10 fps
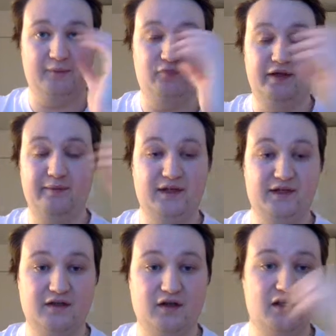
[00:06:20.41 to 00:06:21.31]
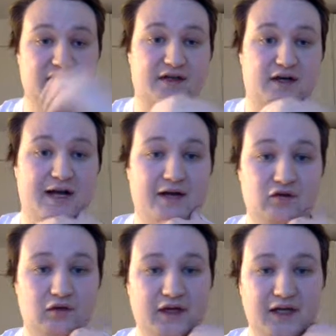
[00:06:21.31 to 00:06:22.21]
pretty big cigars that are hand
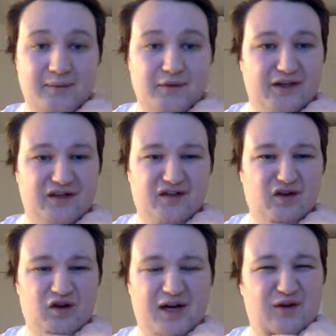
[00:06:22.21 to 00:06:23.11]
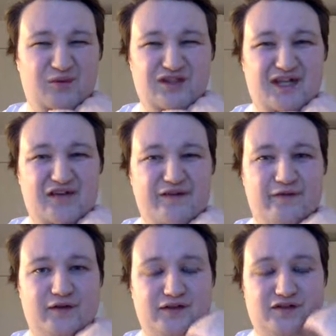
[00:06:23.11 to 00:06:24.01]
rolled, but they're almost out of
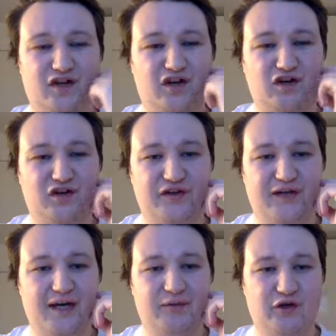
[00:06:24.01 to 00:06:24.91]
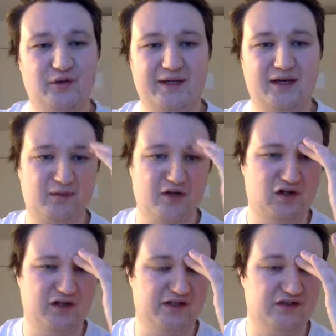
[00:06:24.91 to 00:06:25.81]
stock all the time. We don't get them at
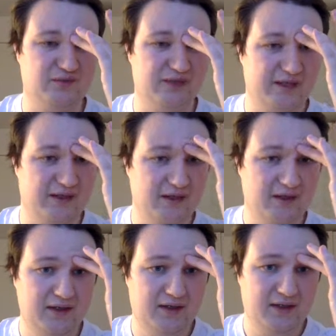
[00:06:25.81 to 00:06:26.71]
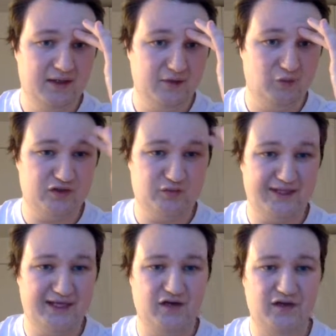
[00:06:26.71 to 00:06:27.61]
all here in Sweden. The ones we
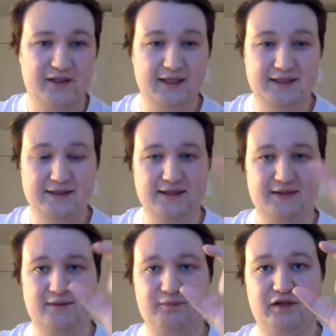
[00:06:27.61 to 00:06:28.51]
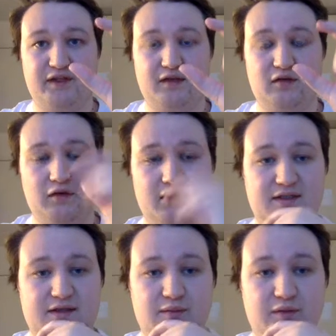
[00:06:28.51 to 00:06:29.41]
get are the Delicias, the Petit
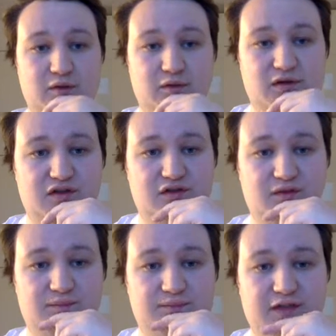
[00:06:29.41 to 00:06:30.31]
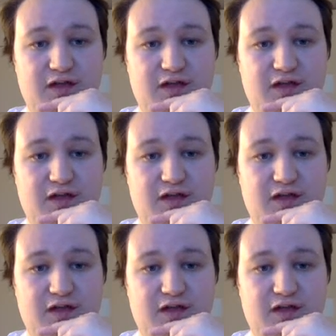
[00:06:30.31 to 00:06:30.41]
Coronas, the Minutos, that